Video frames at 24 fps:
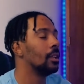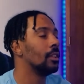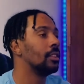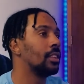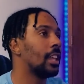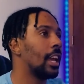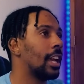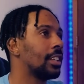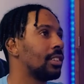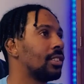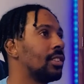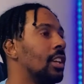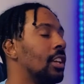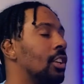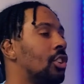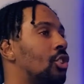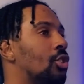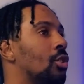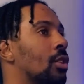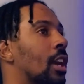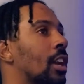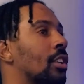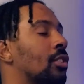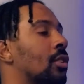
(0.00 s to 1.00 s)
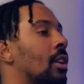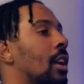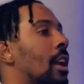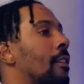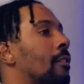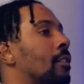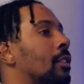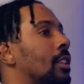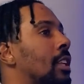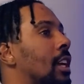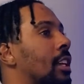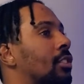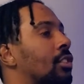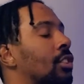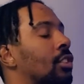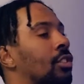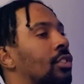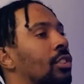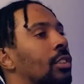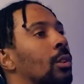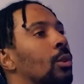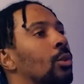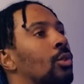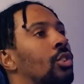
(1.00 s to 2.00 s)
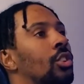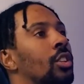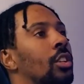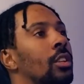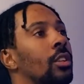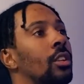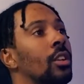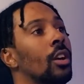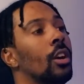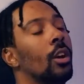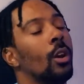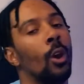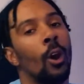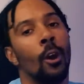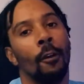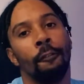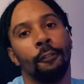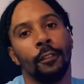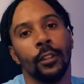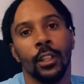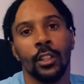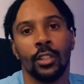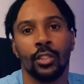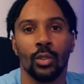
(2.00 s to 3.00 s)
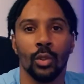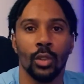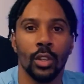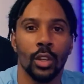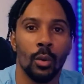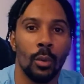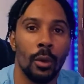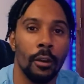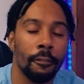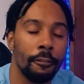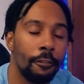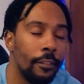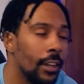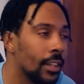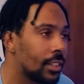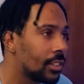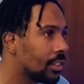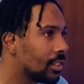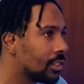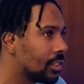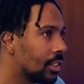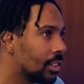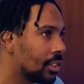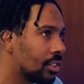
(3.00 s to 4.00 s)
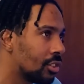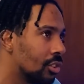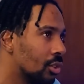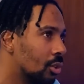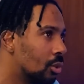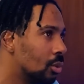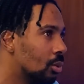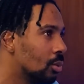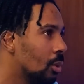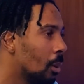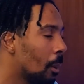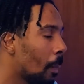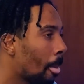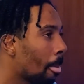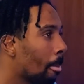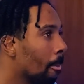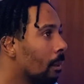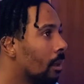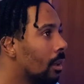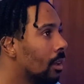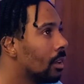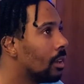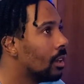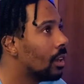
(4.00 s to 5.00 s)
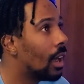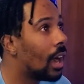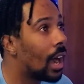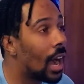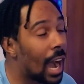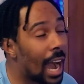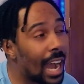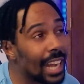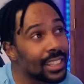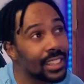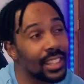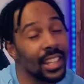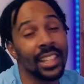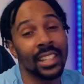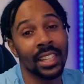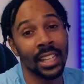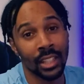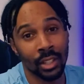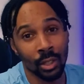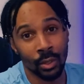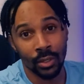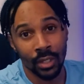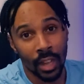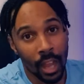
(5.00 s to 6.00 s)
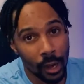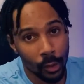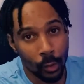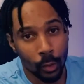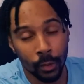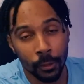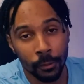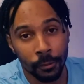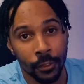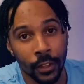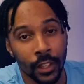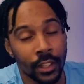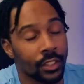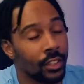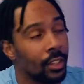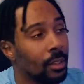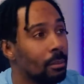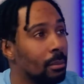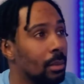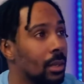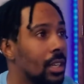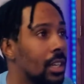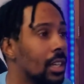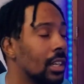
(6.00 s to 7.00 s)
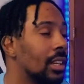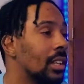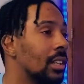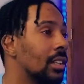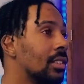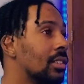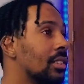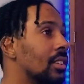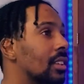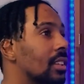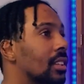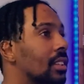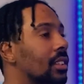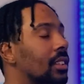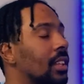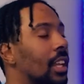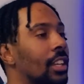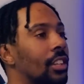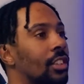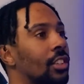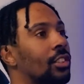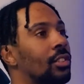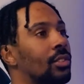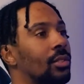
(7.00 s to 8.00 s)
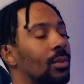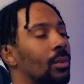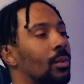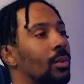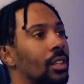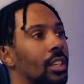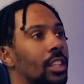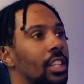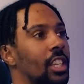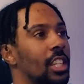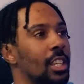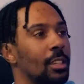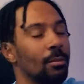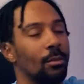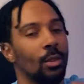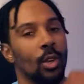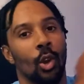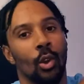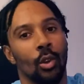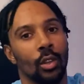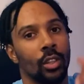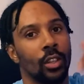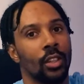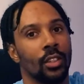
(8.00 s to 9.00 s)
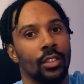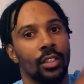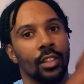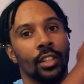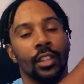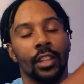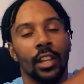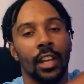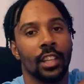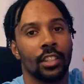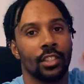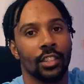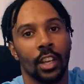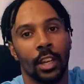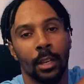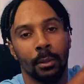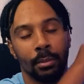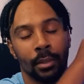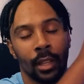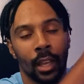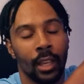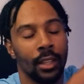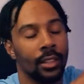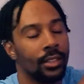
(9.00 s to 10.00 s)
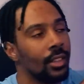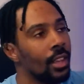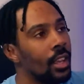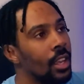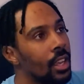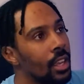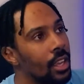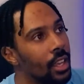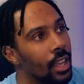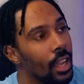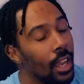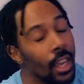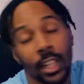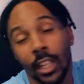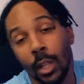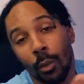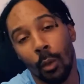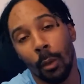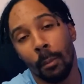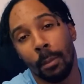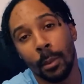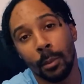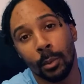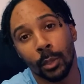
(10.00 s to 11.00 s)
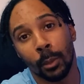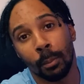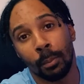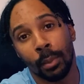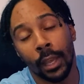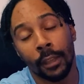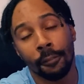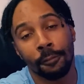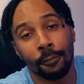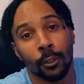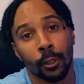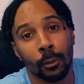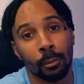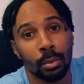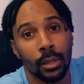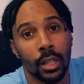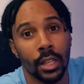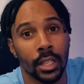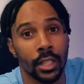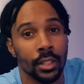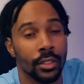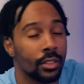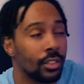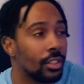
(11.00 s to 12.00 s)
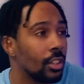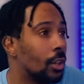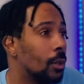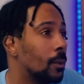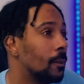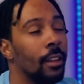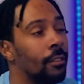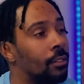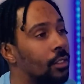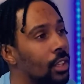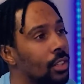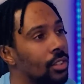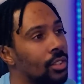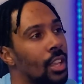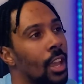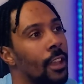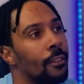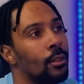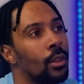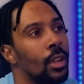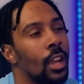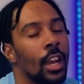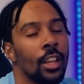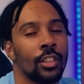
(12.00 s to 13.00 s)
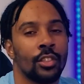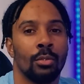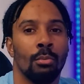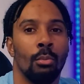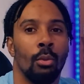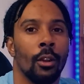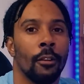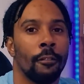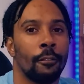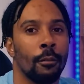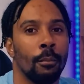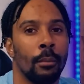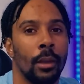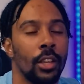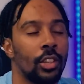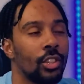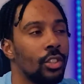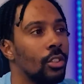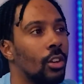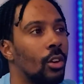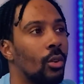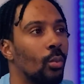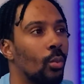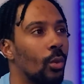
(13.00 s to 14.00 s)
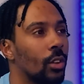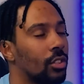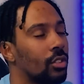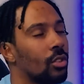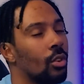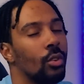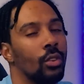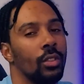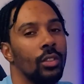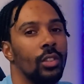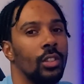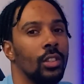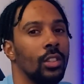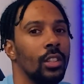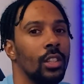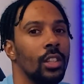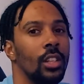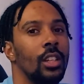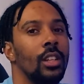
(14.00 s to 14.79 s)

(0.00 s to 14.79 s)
that's the issue you guys are having. That's the solution. Hopefully Studio One fixes this soon. I think that they're not going to fix it because they just want to keep going on to the next updates. And they want people to pay for the plugins. So if this gave you guys some more information on what's going on,